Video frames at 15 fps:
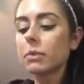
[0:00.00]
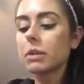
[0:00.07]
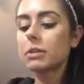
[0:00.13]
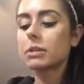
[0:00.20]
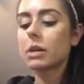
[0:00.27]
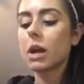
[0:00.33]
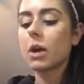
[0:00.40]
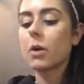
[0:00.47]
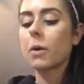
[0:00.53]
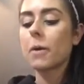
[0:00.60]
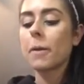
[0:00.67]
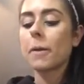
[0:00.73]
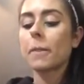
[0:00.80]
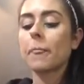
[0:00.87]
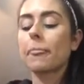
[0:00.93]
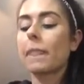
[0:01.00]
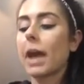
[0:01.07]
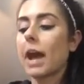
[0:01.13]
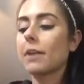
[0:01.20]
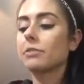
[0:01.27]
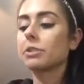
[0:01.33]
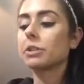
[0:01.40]
So
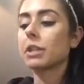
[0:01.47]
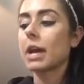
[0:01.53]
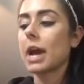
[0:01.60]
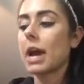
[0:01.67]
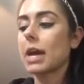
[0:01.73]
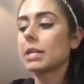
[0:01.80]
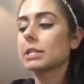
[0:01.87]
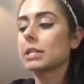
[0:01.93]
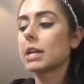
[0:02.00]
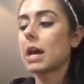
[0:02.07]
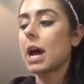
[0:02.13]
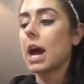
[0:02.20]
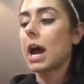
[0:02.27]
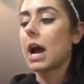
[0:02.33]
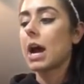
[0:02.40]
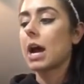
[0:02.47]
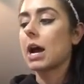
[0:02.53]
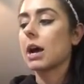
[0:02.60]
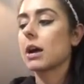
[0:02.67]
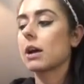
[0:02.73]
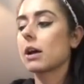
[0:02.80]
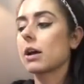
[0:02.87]
after that,
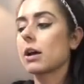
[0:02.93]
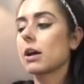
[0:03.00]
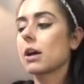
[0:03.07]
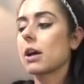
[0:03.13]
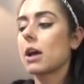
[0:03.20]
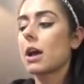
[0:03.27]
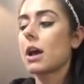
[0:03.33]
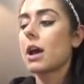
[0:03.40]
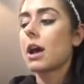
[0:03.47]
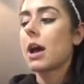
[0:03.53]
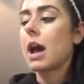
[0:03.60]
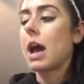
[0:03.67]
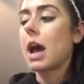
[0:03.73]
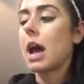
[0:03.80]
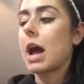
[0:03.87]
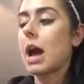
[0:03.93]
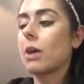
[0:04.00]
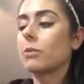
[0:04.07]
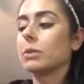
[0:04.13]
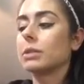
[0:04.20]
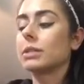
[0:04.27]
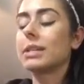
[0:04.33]
I
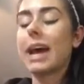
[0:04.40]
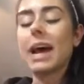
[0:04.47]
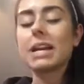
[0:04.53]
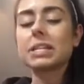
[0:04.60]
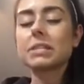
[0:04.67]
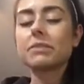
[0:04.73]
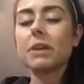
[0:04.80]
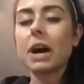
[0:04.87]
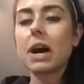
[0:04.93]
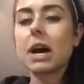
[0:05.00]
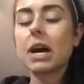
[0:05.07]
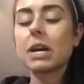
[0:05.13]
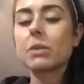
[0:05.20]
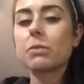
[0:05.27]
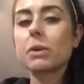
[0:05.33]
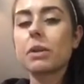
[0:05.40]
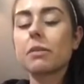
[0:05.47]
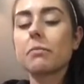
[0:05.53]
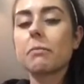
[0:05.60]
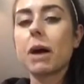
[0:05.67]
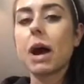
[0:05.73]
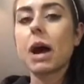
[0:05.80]
was satisfied
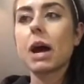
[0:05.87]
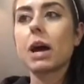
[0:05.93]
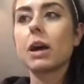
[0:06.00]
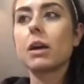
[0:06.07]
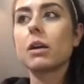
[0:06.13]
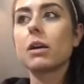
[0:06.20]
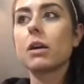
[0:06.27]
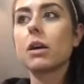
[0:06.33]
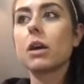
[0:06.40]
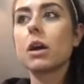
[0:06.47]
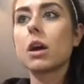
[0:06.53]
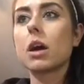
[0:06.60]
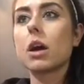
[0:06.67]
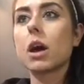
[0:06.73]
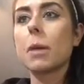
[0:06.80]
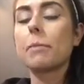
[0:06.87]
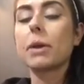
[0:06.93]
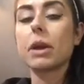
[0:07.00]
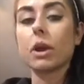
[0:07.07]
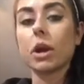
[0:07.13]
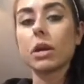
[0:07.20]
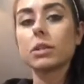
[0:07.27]
with my
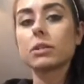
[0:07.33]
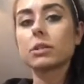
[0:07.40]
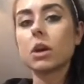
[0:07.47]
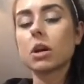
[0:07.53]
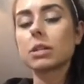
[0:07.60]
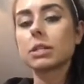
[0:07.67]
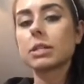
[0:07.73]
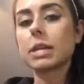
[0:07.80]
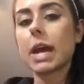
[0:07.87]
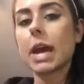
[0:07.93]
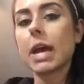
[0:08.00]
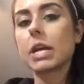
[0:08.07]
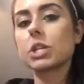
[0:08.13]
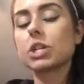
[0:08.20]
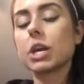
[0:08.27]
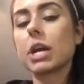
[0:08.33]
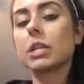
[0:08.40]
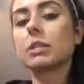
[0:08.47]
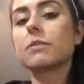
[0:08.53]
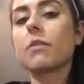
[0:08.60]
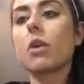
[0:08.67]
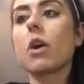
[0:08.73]
appearance on stage
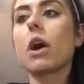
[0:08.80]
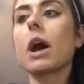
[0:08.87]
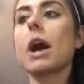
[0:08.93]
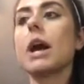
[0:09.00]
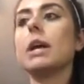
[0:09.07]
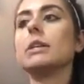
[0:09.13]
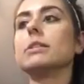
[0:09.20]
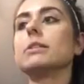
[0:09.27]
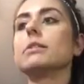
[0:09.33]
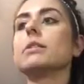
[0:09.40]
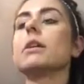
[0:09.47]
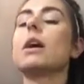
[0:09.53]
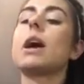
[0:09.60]
as far as